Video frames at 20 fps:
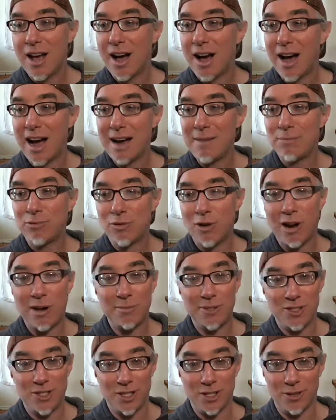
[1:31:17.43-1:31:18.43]
I
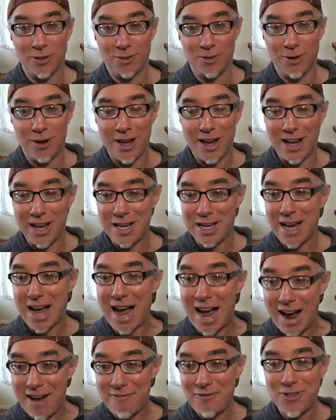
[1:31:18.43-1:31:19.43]
promise you,
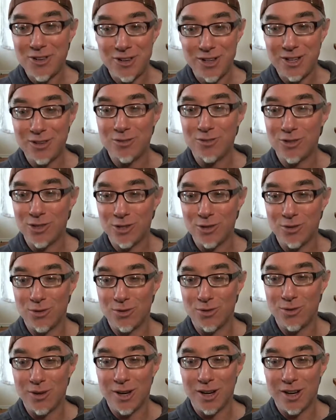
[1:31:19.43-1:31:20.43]
after you
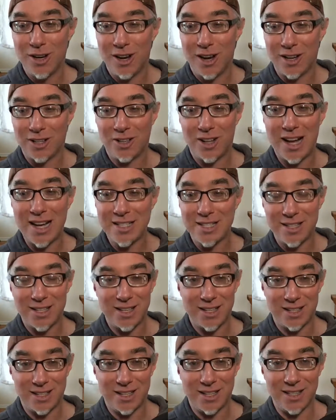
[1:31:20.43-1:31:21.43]
do a class
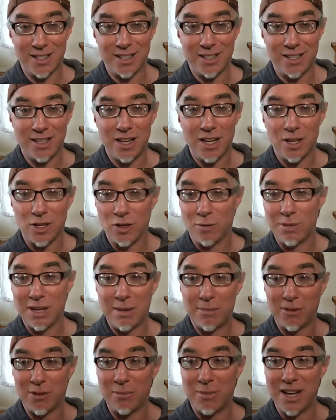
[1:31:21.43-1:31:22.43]
like this, you'll be
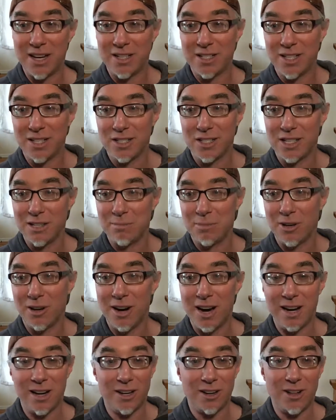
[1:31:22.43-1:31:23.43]
able to meditate deeper
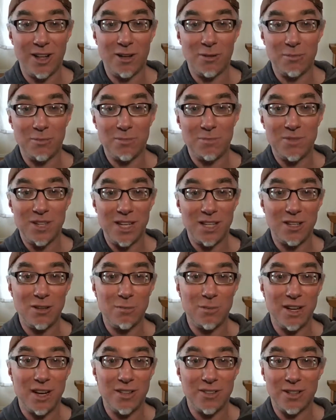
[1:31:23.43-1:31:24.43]
and it'll help take you
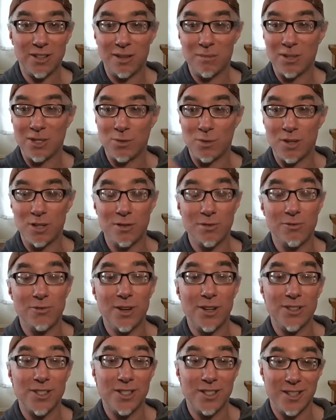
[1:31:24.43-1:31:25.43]
beyond the limits where you
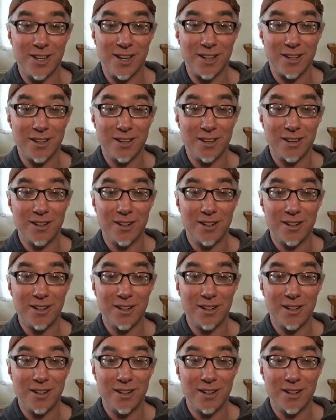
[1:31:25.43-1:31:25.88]
felt stuck.